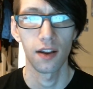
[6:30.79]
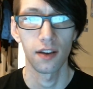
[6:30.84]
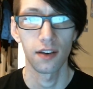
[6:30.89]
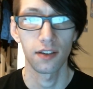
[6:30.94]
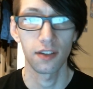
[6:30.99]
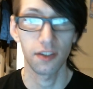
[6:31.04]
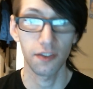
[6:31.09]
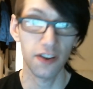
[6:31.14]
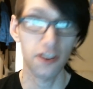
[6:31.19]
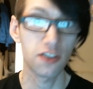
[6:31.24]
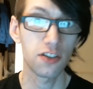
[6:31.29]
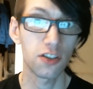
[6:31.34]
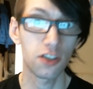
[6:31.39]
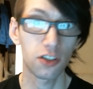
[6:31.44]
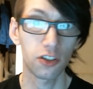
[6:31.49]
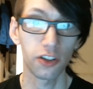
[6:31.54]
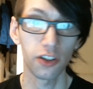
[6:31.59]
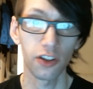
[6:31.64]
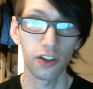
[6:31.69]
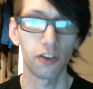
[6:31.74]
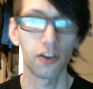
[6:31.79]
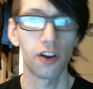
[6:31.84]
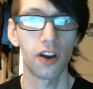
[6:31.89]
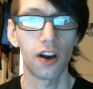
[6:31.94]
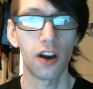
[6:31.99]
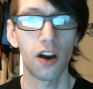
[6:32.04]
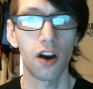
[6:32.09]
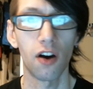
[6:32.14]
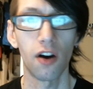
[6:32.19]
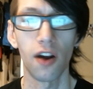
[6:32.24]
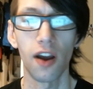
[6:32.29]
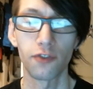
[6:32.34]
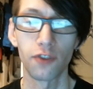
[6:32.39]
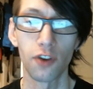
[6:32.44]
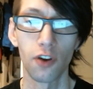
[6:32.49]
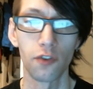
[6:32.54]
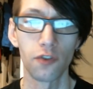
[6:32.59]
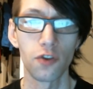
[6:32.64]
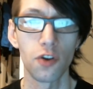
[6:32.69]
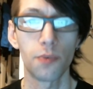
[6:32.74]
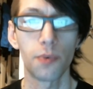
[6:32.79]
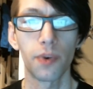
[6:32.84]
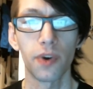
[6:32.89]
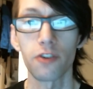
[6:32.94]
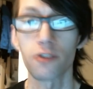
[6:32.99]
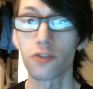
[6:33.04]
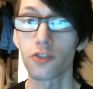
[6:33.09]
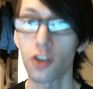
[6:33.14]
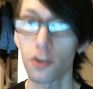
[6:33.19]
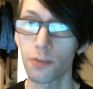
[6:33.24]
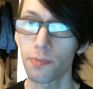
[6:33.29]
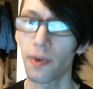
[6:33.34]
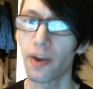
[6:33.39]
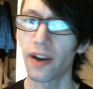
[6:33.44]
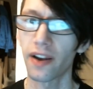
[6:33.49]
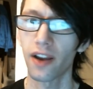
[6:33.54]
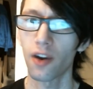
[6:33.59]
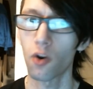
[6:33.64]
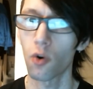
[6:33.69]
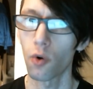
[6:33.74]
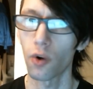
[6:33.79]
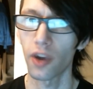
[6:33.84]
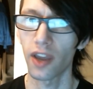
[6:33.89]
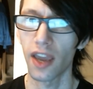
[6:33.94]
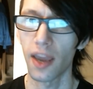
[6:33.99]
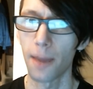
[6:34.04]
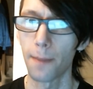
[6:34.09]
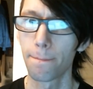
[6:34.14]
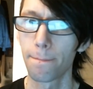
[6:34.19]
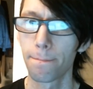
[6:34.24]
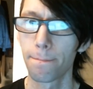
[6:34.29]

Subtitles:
Division is clearly going to occur if you have new players just buying a core game